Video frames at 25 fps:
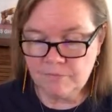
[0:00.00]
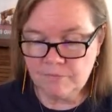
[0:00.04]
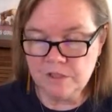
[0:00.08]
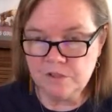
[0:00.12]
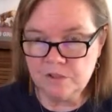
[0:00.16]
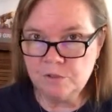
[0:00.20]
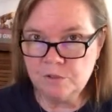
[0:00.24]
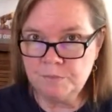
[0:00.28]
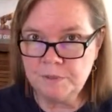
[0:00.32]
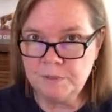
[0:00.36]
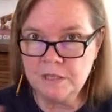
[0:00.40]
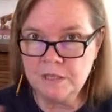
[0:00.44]

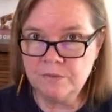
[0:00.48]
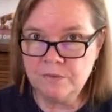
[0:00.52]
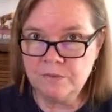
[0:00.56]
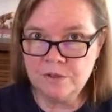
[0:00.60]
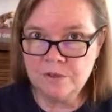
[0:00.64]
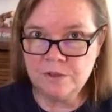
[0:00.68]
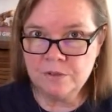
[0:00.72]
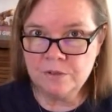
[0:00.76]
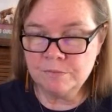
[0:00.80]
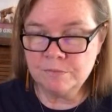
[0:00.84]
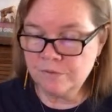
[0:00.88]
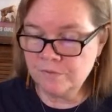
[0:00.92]
to give
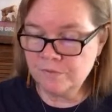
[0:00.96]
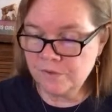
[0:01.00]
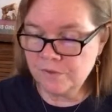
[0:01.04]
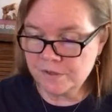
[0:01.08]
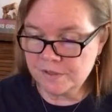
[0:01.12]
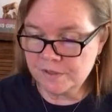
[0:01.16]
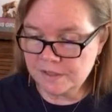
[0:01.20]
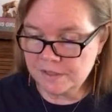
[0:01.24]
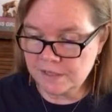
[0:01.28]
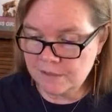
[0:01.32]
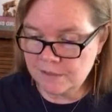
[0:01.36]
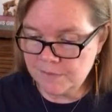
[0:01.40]
you the
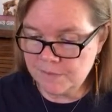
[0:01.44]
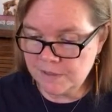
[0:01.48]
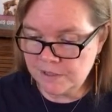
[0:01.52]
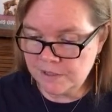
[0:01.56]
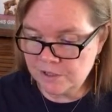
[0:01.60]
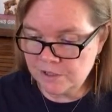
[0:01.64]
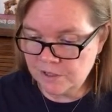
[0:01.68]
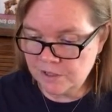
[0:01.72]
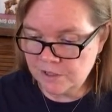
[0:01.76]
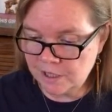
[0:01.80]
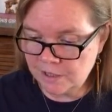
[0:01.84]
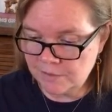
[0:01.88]
reverse
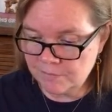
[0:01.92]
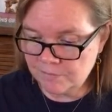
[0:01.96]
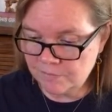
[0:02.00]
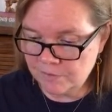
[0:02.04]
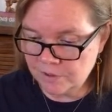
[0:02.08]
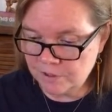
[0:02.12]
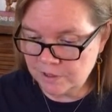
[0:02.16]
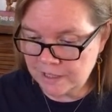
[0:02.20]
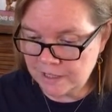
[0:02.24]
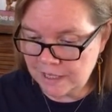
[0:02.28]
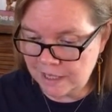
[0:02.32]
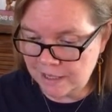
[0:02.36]
image, and I'm
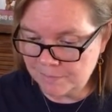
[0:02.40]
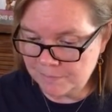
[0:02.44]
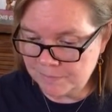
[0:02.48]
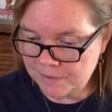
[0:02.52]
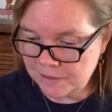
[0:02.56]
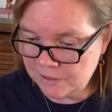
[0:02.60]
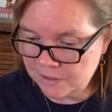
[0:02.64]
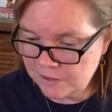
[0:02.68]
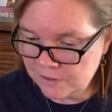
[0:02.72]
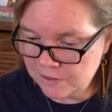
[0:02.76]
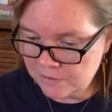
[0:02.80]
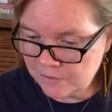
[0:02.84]
really happy
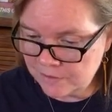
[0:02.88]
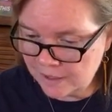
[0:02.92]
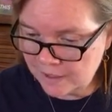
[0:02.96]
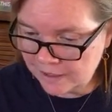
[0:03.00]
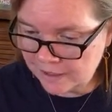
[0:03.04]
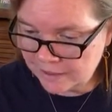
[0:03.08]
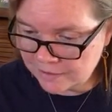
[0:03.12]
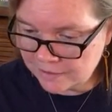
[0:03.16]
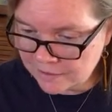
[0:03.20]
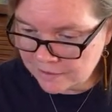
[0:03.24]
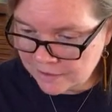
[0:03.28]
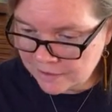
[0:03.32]
to do
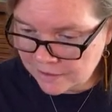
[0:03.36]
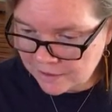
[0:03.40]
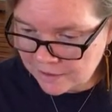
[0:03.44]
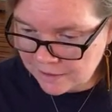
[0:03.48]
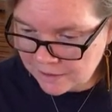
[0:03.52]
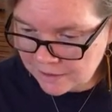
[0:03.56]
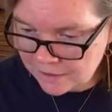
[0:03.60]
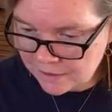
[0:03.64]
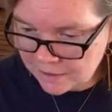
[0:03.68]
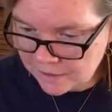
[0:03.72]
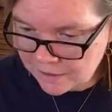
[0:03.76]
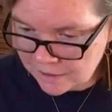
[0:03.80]

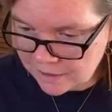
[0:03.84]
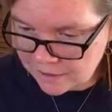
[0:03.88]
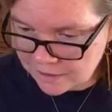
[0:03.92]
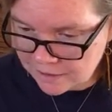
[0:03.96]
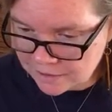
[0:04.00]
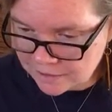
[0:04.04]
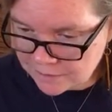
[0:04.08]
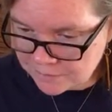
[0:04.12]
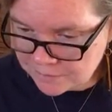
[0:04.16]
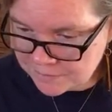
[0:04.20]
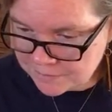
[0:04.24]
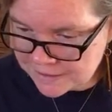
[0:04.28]

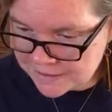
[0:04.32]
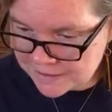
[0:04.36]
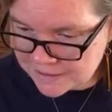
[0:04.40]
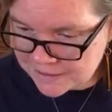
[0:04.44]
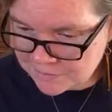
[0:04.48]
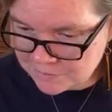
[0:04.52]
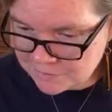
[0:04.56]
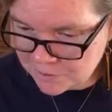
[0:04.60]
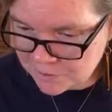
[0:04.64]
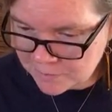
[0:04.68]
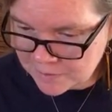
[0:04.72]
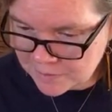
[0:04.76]
that. Let's
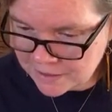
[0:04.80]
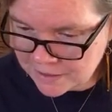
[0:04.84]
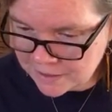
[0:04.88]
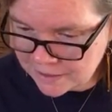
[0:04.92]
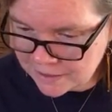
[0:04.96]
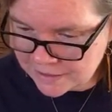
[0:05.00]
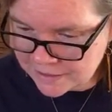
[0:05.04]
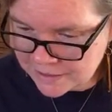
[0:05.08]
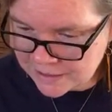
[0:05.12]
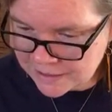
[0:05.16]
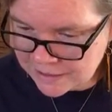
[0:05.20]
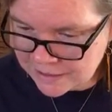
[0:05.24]
see what we
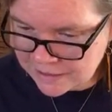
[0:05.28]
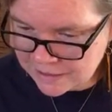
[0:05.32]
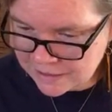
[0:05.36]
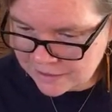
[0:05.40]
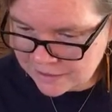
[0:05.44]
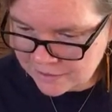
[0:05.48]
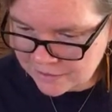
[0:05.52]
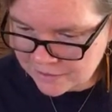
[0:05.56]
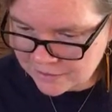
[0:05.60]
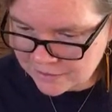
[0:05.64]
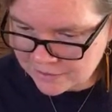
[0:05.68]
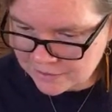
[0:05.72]
got
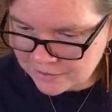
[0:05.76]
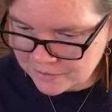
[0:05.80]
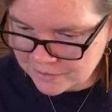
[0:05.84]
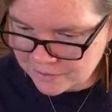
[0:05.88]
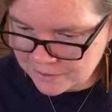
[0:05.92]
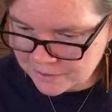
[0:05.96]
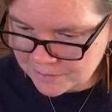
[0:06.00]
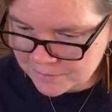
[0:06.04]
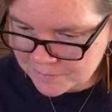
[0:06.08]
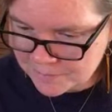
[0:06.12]
here.